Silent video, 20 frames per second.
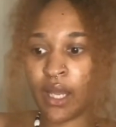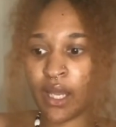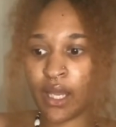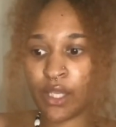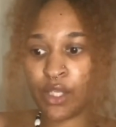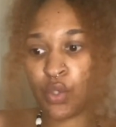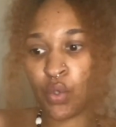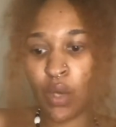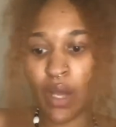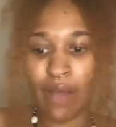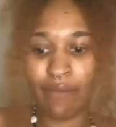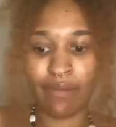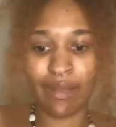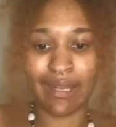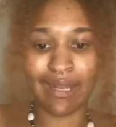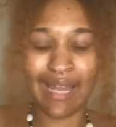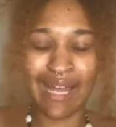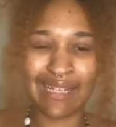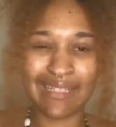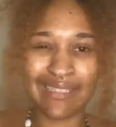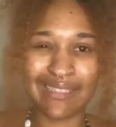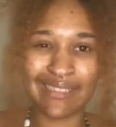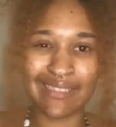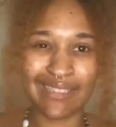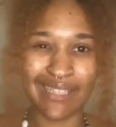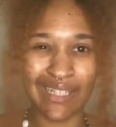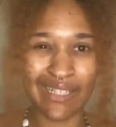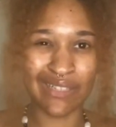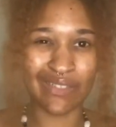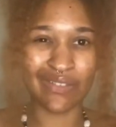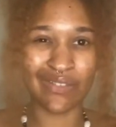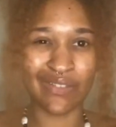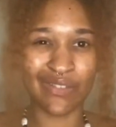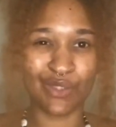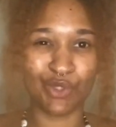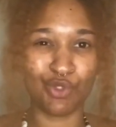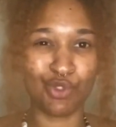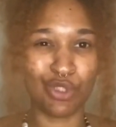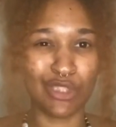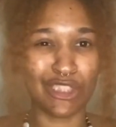And you'll have a lot of stuff
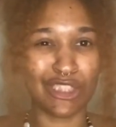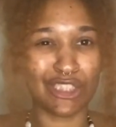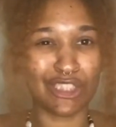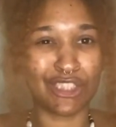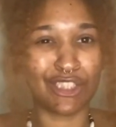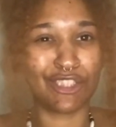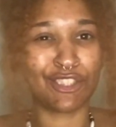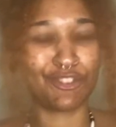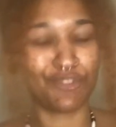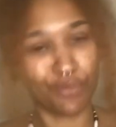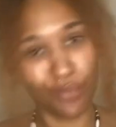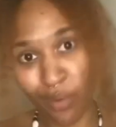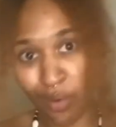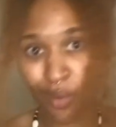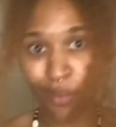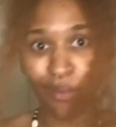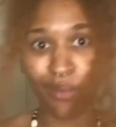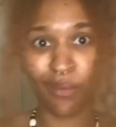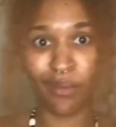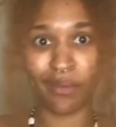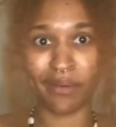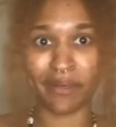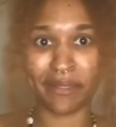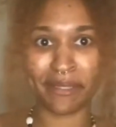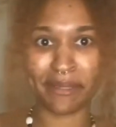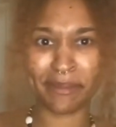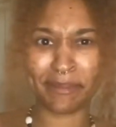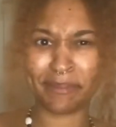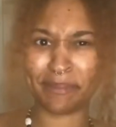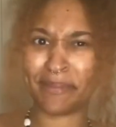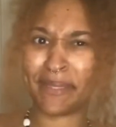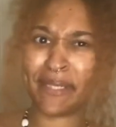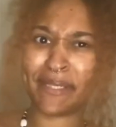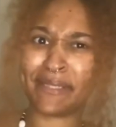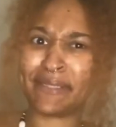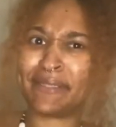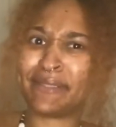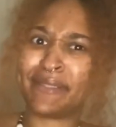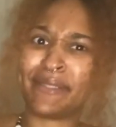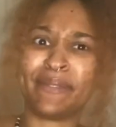you can just throw on and
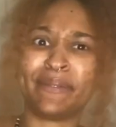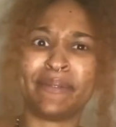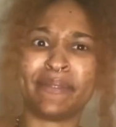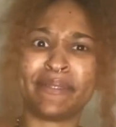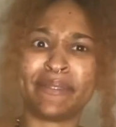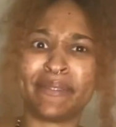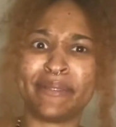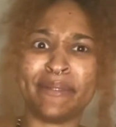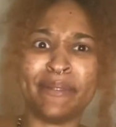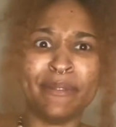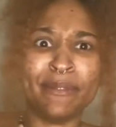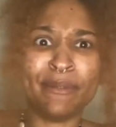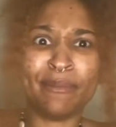still look cute.